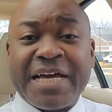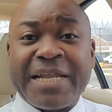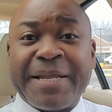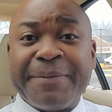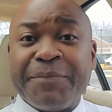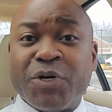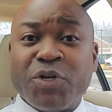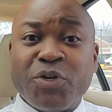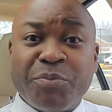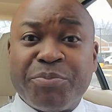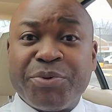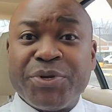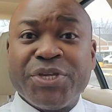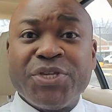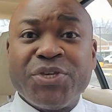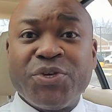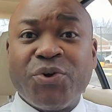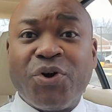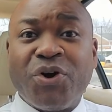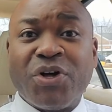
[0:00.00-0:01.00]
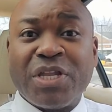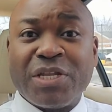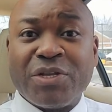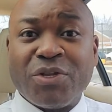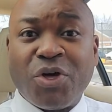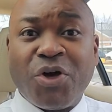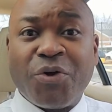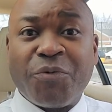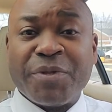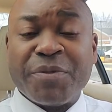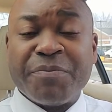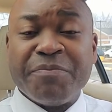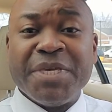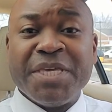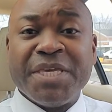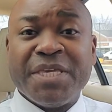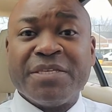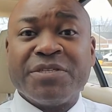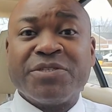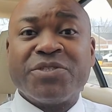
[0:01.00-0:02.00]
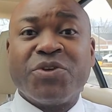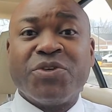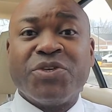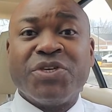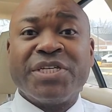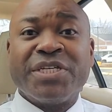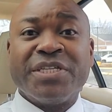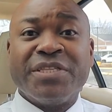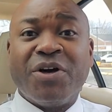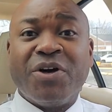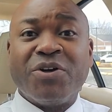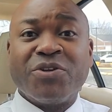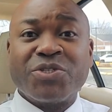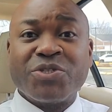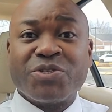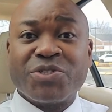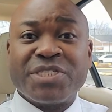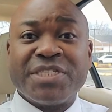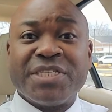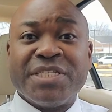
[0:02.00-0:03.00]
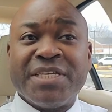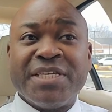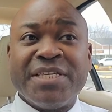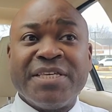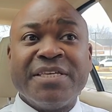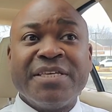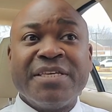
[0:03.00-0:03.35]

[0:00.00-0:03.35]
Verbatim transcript: and I'm going to bring you all along with me so you can also see